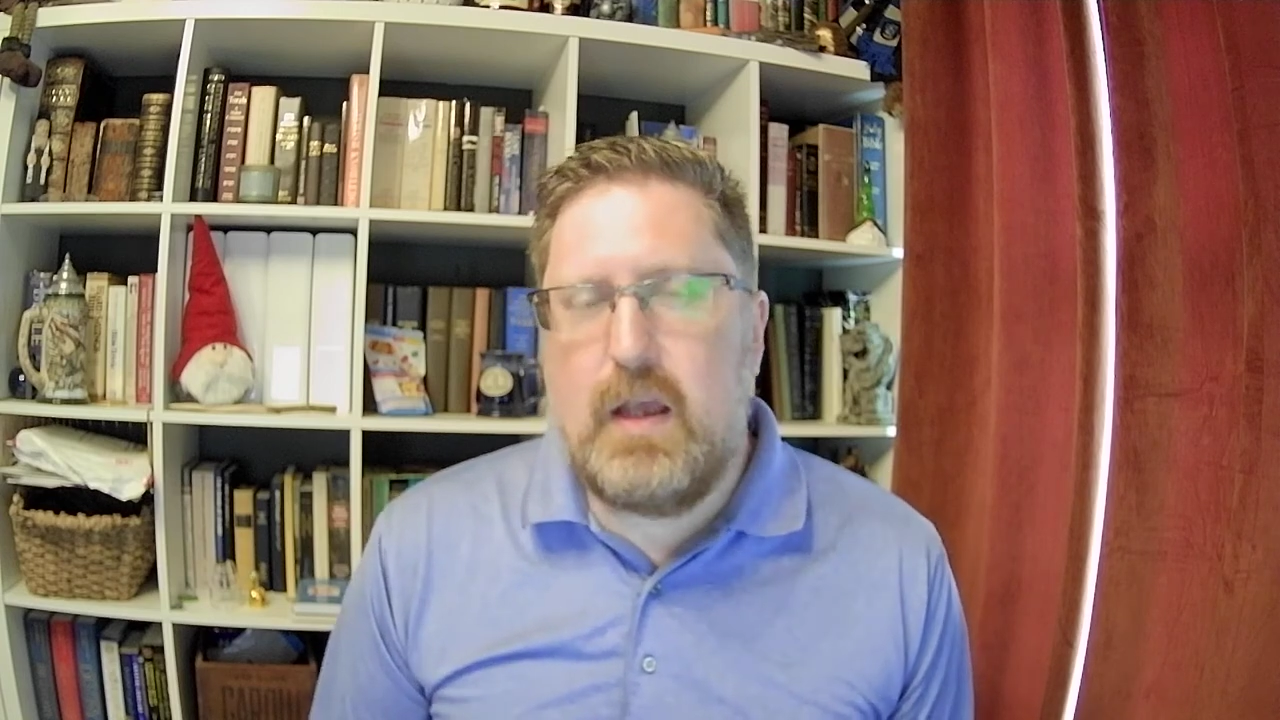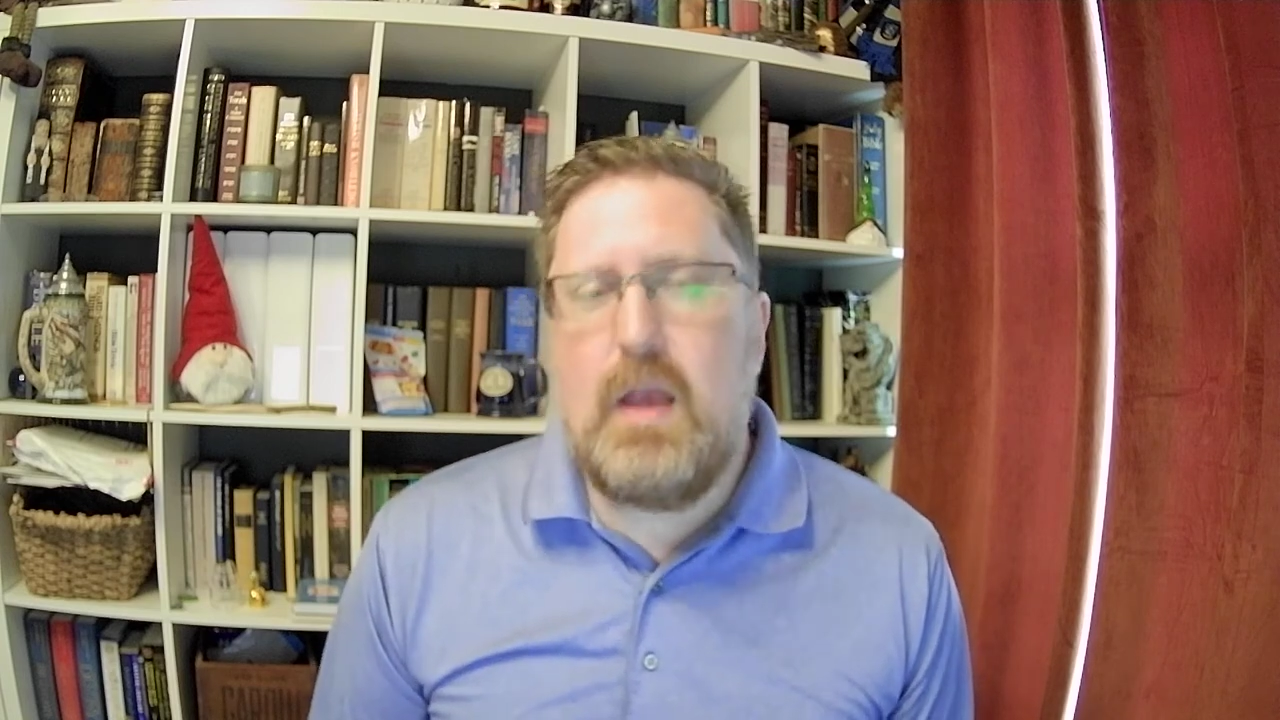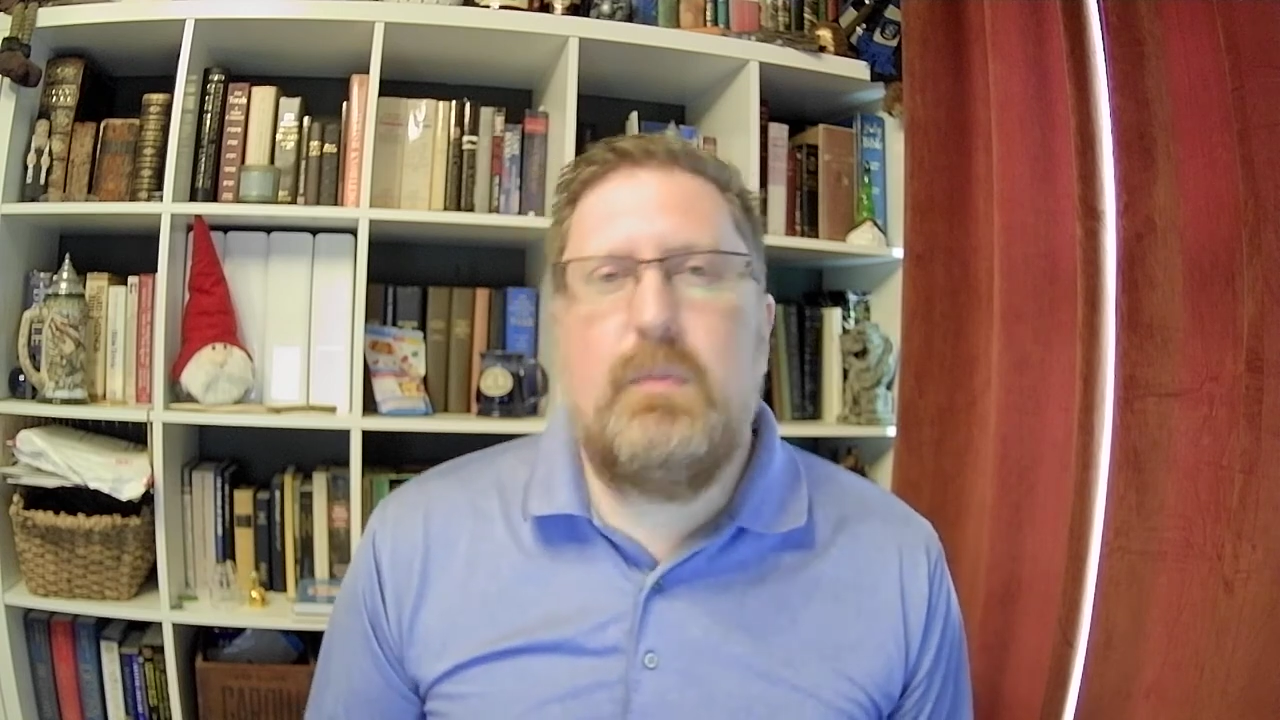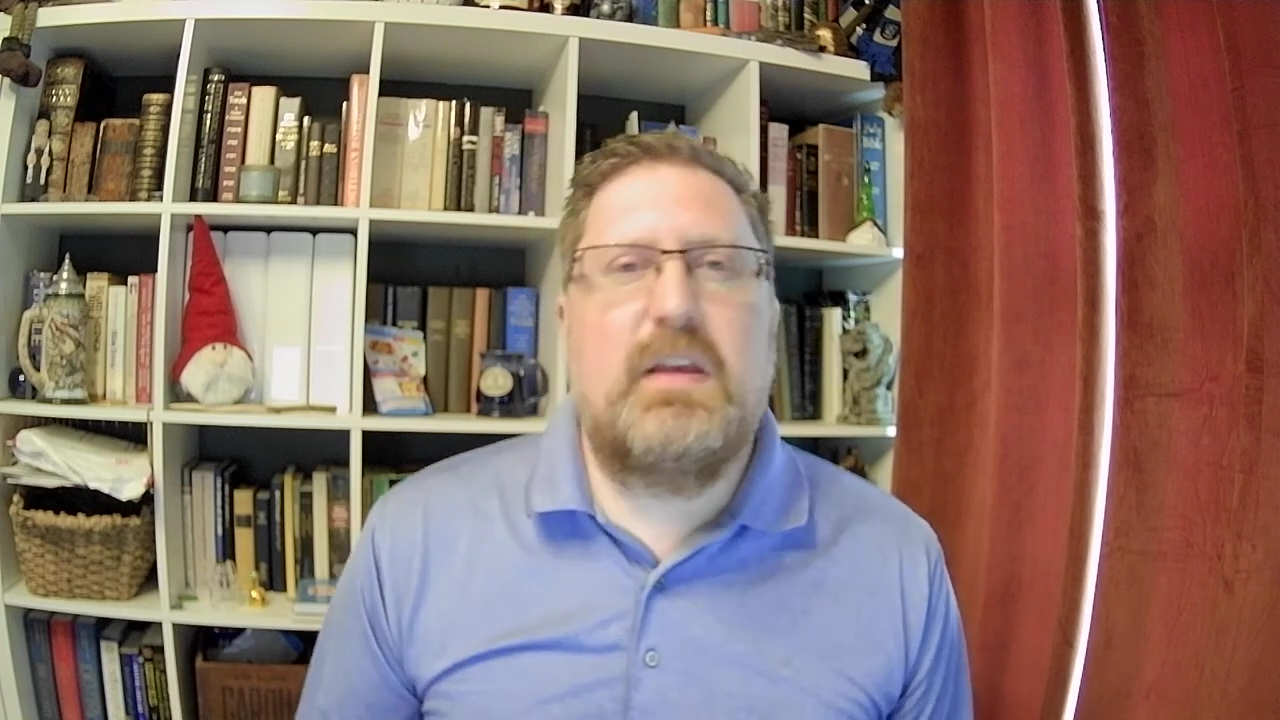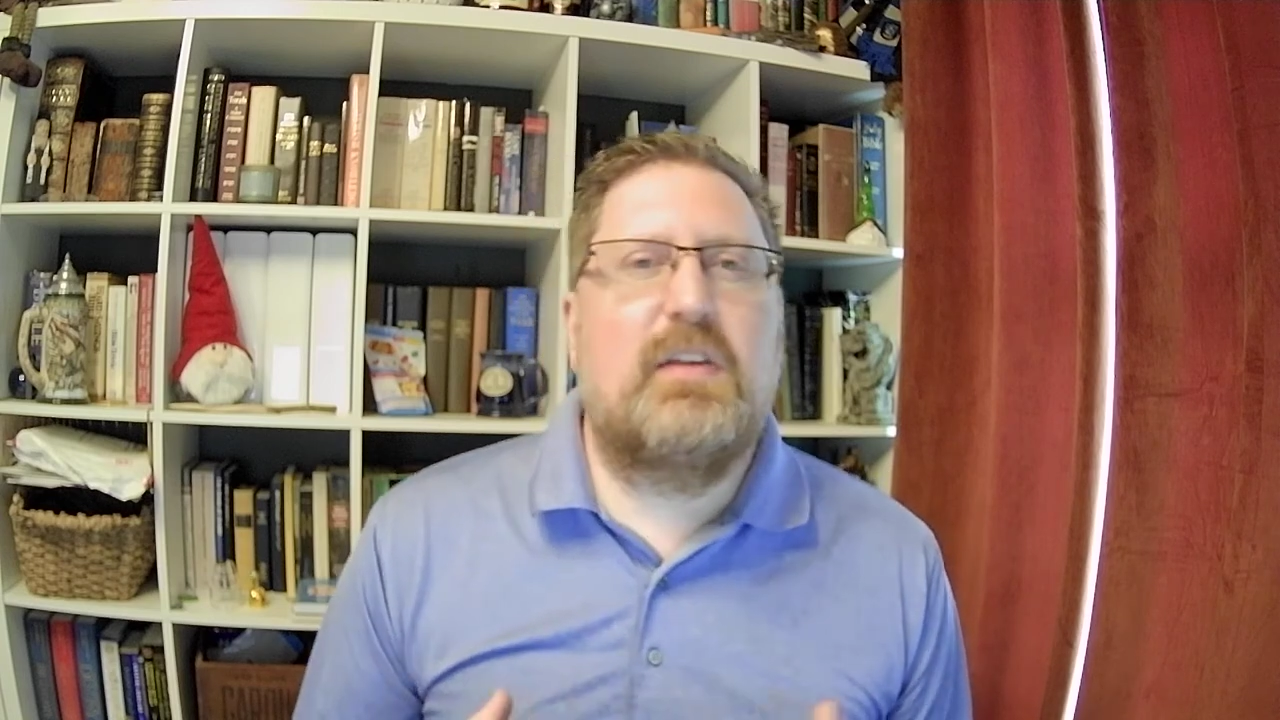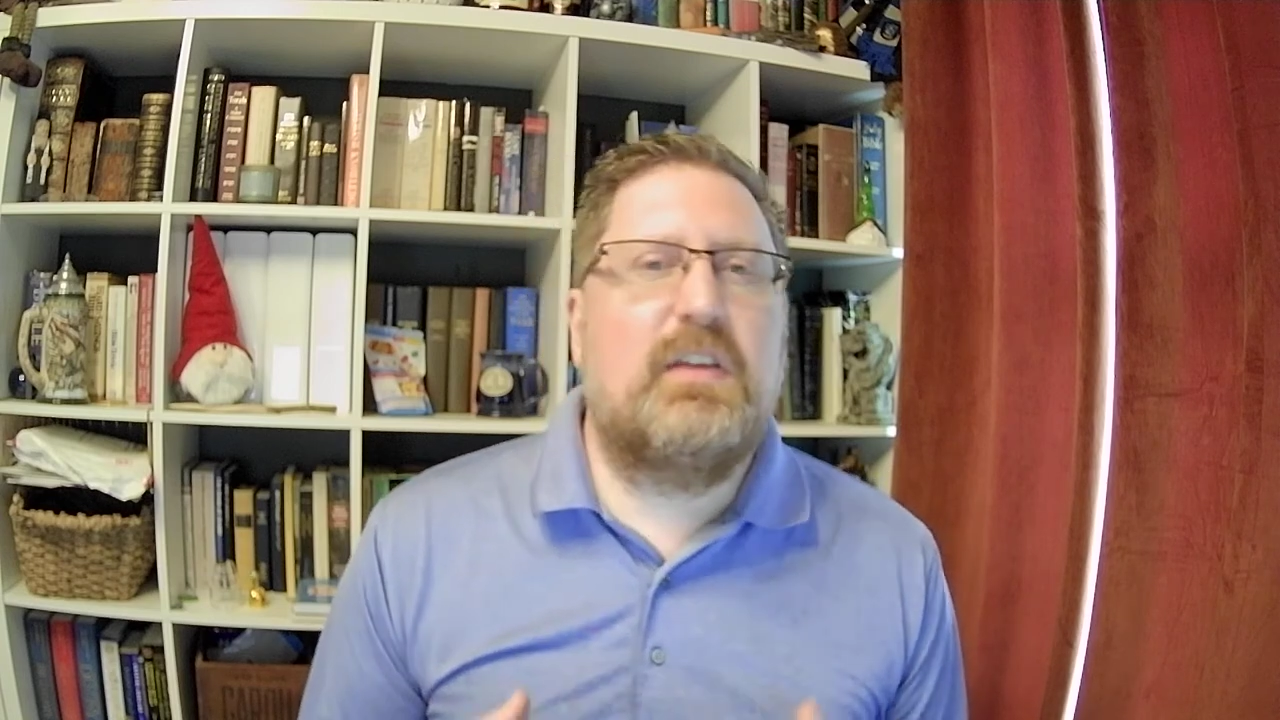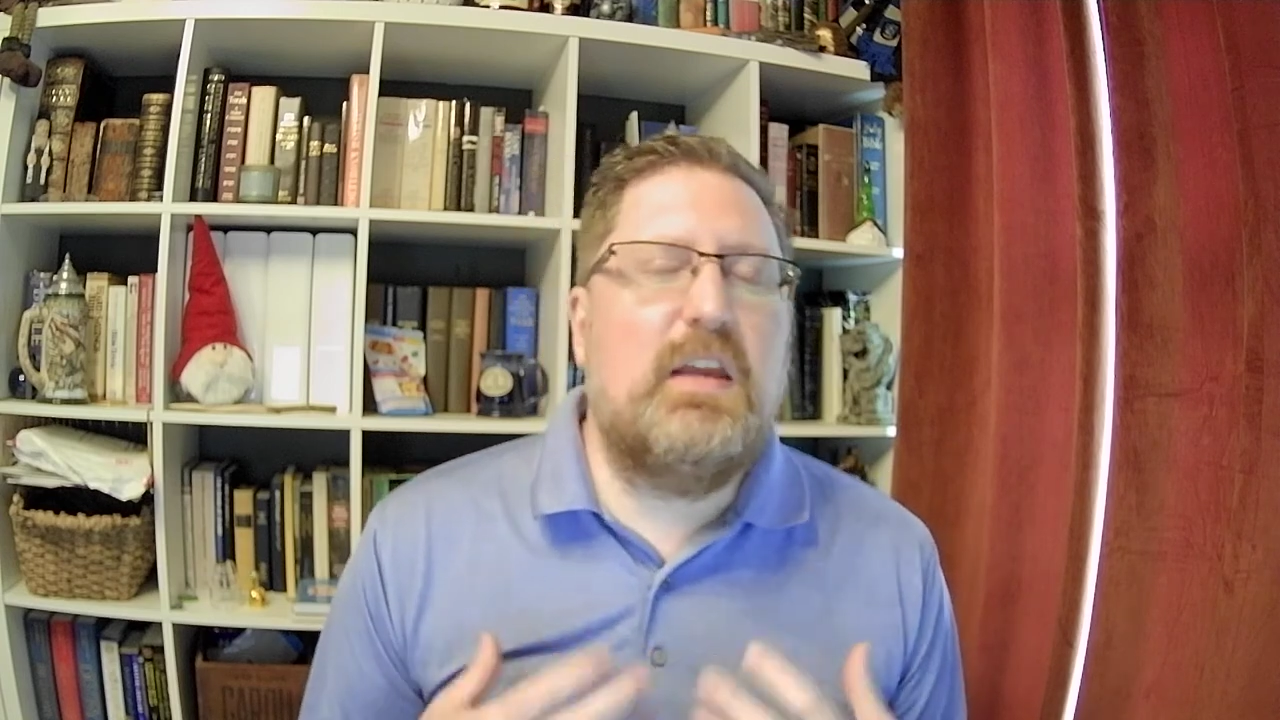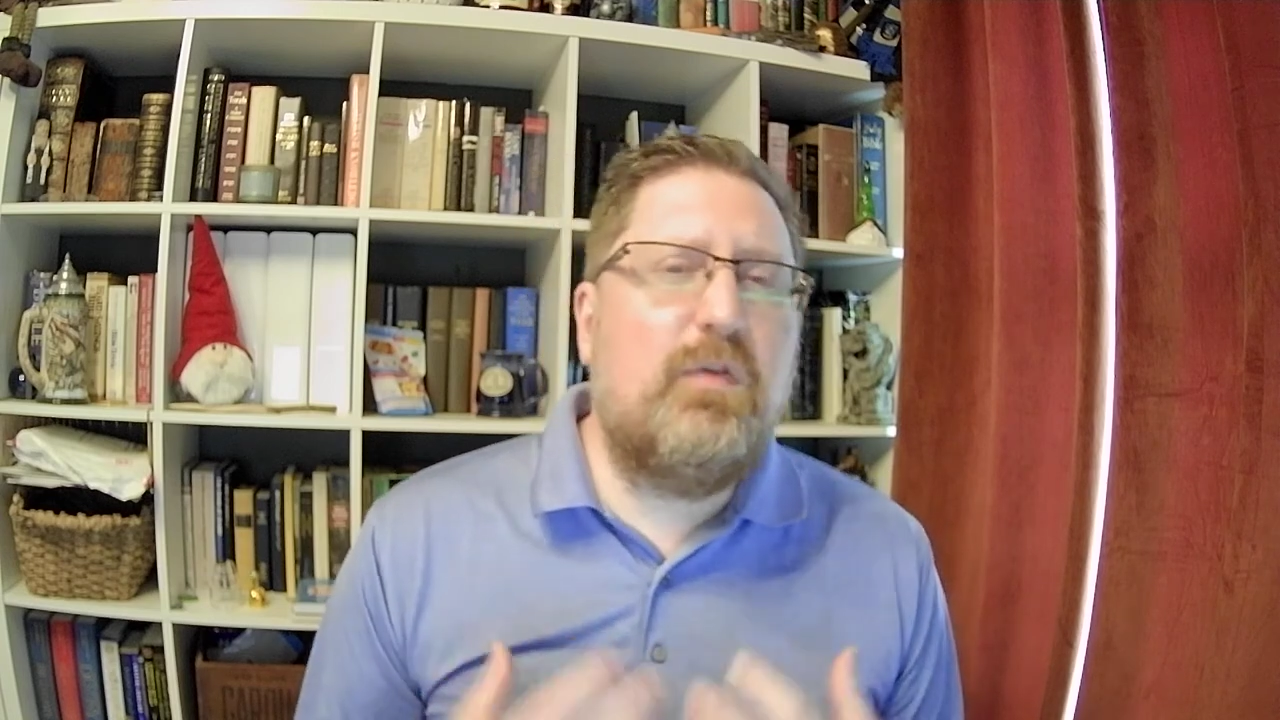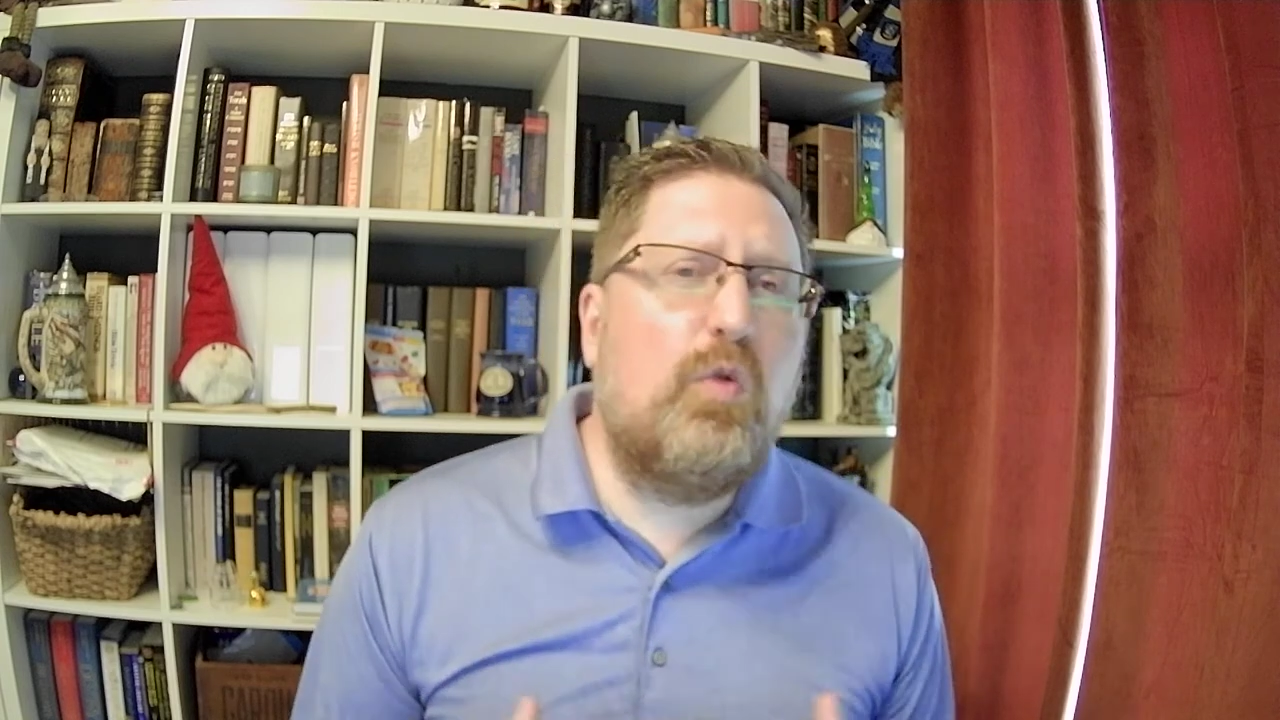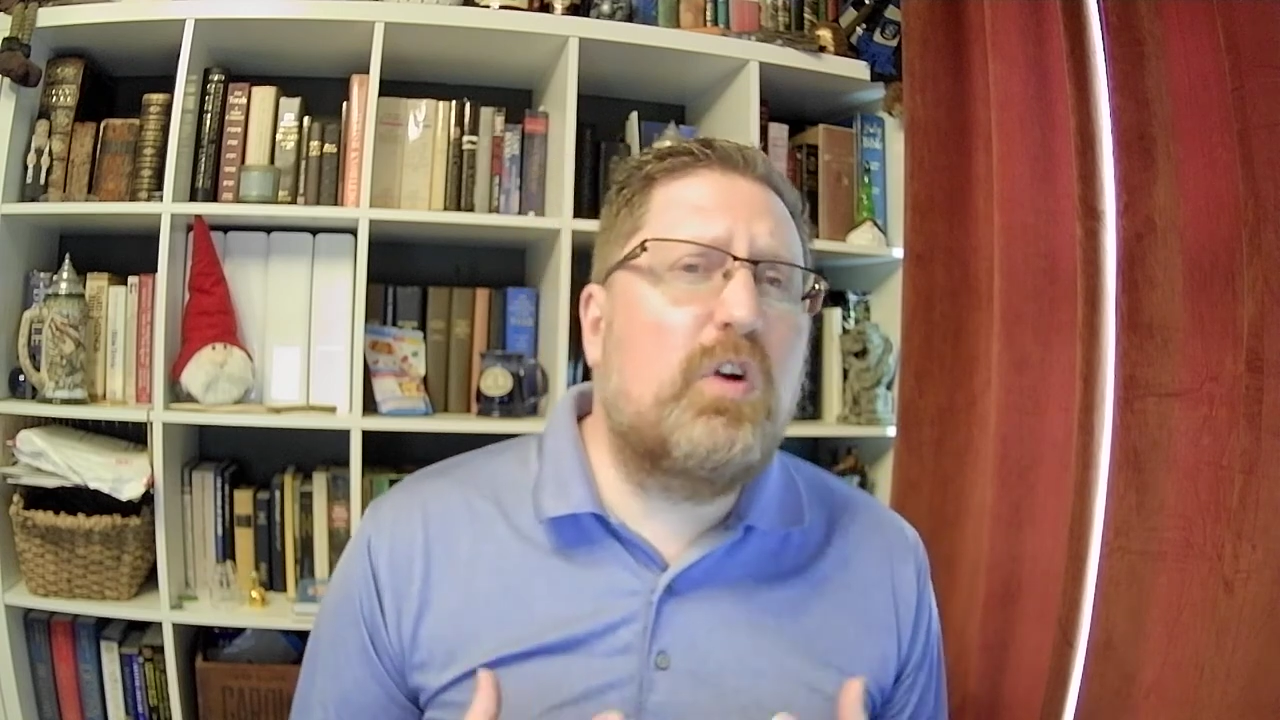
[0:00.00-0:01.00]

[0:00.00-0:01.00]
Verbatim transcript: Because if we're